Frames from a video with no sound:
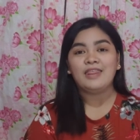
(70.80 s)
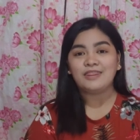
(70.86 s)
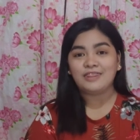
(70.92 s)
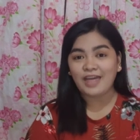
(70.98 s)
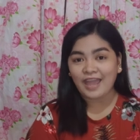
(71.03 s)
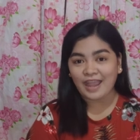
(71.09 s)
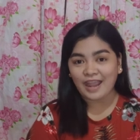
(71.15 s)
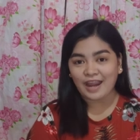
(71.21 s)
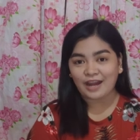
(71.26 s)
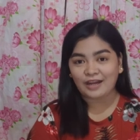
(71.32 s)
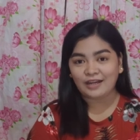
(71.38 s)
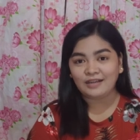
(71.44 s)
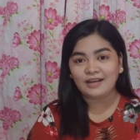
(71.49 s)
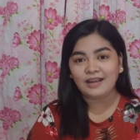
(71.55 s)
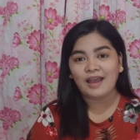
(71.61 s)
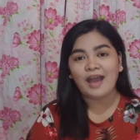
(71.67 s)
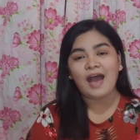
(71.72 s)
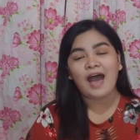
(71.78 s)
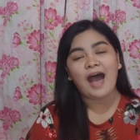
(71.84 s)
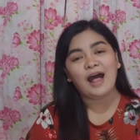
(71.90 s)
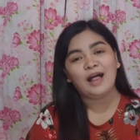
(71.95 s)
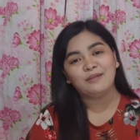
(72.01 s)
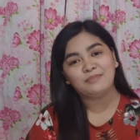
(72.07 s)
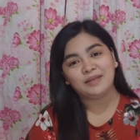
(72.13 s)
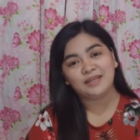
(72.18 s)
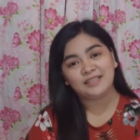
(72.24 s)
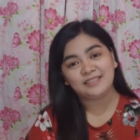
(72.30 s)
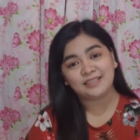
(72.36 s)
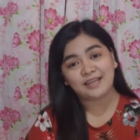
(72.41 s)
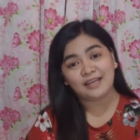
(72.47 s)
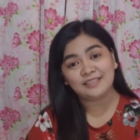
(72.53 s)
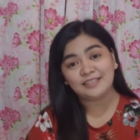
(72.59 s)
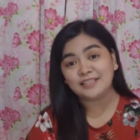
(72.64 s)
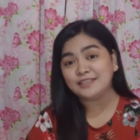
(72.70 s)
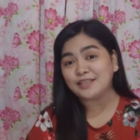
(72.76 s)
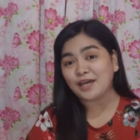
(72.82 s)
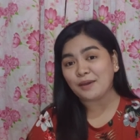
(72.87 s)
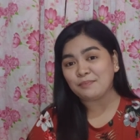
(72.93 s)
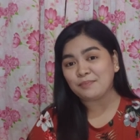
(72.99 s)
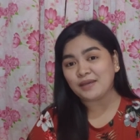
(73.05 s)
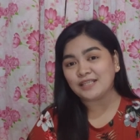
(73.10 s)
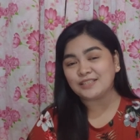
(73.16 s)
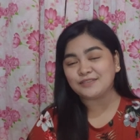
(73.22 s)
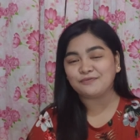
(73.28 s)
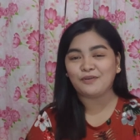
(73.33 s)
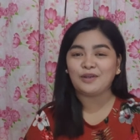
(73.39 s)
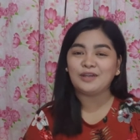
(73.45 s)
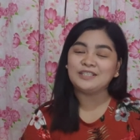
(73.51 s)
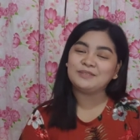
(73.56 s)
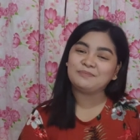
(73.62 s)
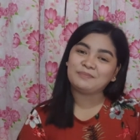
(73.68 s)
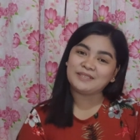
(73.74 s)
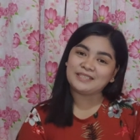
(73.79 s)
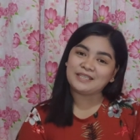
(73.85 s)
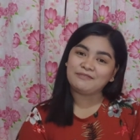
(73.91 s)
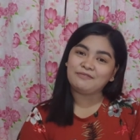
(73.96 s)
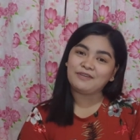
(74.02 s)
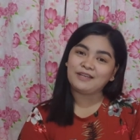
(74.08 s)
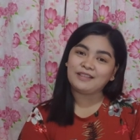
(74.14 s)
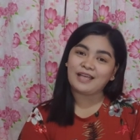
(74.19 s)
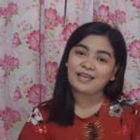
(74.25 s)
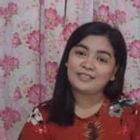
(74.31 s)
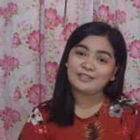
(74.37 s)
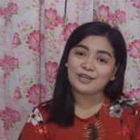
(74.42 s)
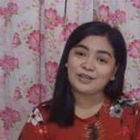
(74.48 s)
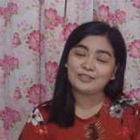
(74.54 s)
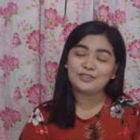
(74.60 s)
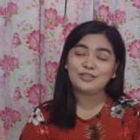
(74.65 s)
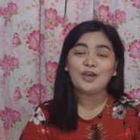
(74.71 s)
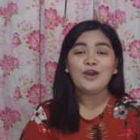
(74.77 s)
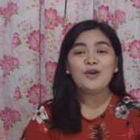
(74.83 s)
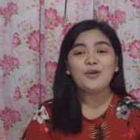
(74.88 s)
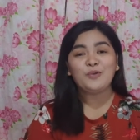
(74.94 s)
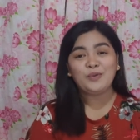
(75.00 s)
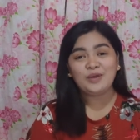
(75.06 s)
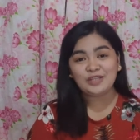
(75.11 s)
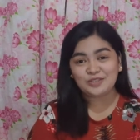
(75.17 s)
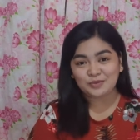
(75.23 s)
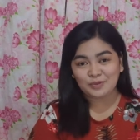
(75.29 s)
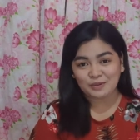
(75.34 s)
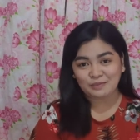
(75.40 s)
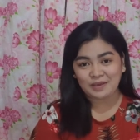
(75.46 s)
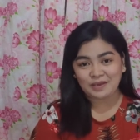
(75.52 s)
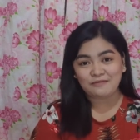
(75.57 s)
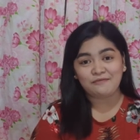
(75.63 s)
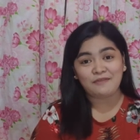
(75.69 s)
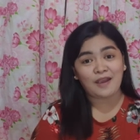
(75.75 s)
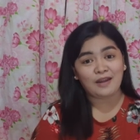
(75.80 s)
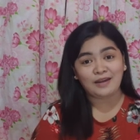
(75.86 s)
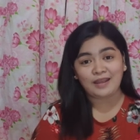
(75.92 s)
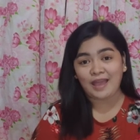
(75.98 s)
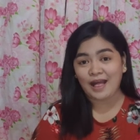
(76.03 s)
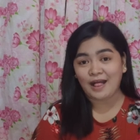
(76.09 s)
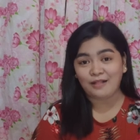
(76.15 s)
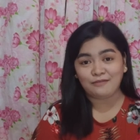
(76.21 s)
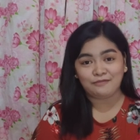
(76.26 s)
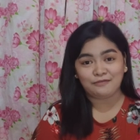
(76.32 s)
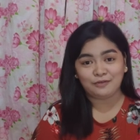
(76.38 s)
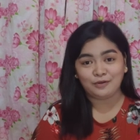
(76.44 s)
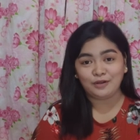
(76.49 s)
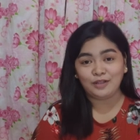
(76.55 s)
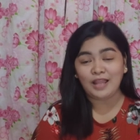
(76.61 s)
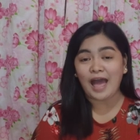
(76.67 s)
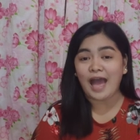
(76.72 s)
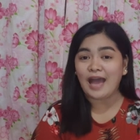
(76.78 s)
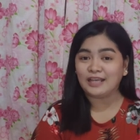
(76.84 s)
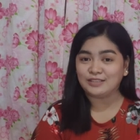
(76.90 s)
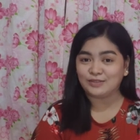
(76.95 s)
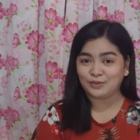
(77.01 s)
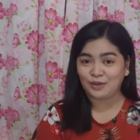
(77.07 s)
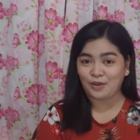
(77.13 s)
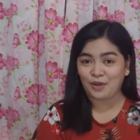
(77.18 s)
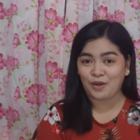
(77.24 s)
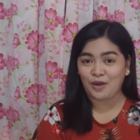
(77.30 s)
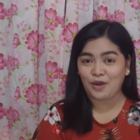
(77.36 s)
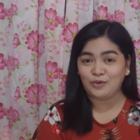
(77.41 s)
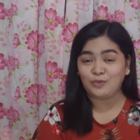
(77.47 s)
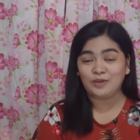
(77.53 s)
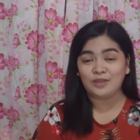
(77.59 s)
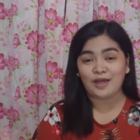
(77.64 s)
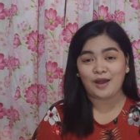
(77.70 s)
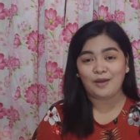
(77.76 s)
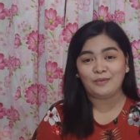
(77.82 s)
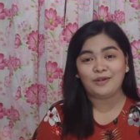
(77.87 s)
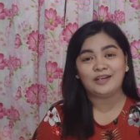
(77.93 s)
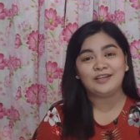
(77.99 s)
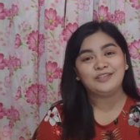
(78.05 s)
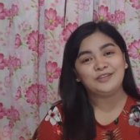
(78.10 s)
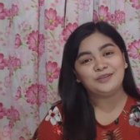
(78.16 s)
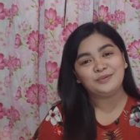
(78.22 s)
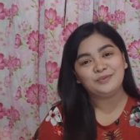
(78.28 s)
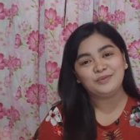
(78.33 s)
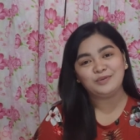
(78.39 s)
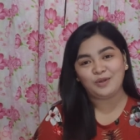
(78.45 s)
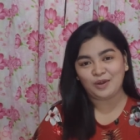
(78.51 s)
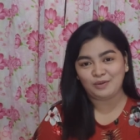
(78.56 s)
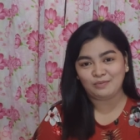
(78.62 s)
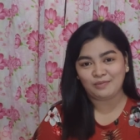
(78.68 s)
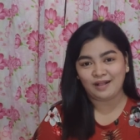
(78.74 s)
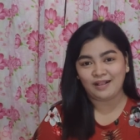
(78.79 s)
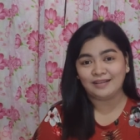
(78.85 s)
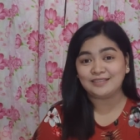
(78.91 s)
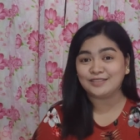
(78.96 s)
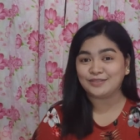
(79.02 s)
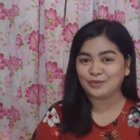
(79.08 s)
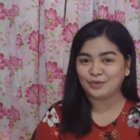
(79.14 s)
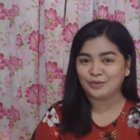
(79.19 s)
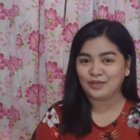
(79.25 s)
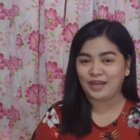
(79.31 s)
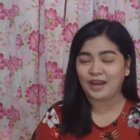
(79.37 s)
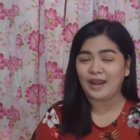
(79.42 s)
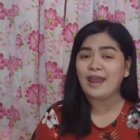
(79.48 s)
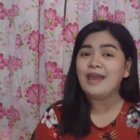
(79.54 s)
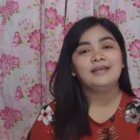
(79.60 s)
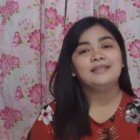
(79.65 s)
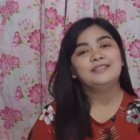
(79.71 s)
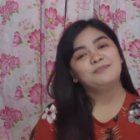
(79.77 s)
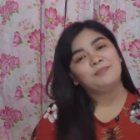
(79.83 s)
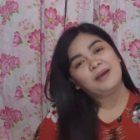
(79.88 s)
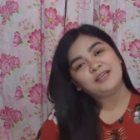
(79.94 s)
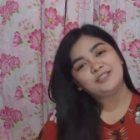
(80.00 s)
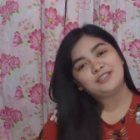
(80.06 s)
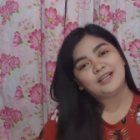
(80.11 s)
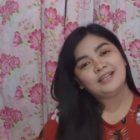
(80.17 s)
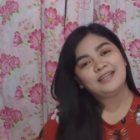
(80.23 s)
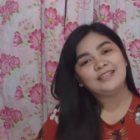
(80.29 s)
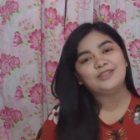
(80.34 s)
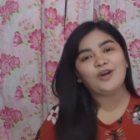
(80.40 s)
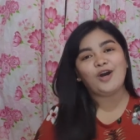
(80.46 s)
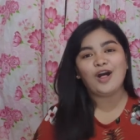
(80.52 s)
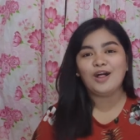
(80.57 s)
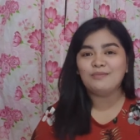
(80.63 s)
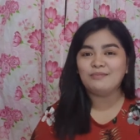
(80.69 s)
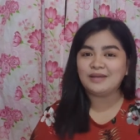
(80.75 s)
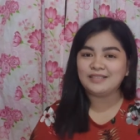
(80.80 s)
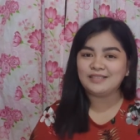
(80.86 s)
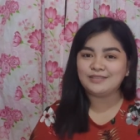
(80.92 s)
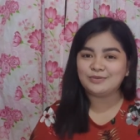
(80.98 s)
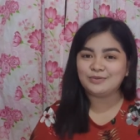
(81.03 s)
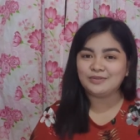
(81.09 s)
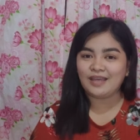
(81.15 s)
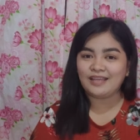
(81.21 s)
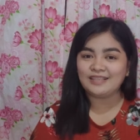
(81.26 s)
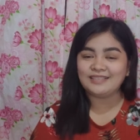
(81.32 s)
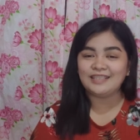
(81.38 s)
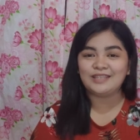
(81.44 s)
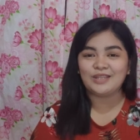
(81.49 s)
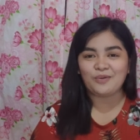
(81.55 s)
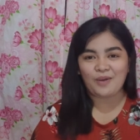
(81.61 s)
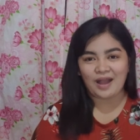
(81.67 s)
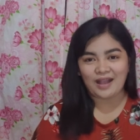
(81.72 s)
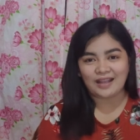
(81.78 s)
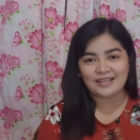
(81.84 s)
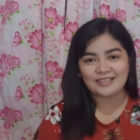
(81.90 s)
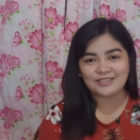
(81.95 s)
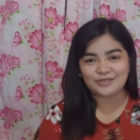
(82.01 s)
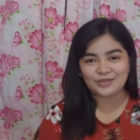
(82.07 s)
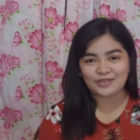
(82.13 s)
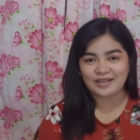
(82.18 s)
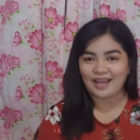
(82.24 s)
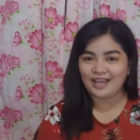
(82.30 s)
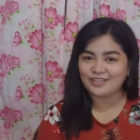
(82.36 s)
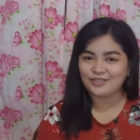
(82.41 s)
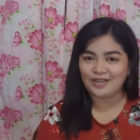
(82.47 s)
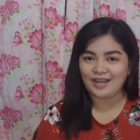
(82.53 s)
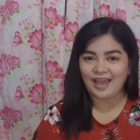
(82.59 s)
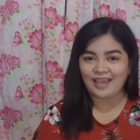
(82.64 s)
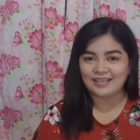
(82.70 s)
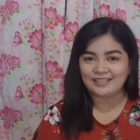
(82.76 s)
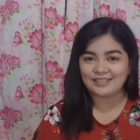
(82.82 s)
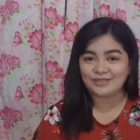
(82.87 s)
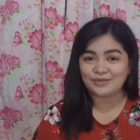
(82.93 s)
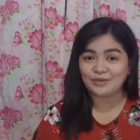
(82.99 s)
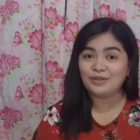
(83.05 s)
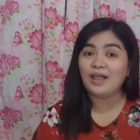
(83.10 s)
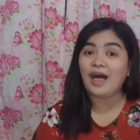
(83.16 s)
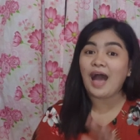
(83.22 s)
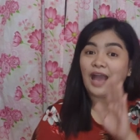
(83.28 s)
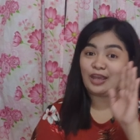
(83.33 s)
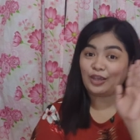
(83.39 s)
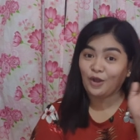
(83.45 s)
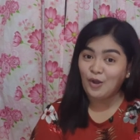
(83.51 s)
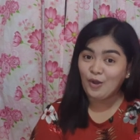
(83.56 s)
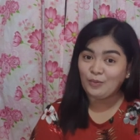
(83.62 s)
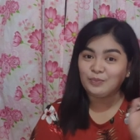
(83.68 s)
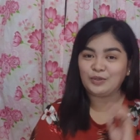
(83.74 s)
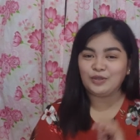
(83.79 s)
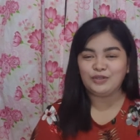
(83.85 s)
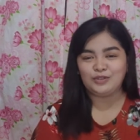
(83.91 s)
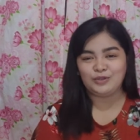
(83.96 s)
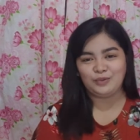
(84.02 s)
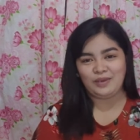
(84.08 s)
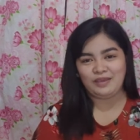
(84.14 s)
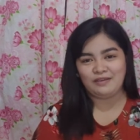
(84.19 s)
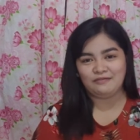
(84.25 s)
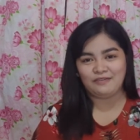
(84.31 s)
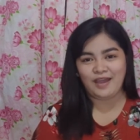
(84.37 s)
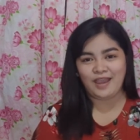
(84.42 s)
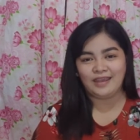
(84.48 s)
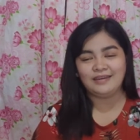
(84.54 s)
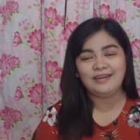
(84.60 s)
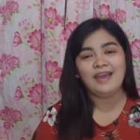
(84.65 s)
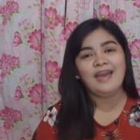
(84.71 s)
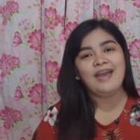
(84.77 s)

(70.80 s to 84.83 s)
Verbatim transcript: There, I'll be discussing topics for specific lessons which will be very helpful as you go on with our new normal school year. Especially to all my students in Tawagansur National High School, I hope you're doing fine.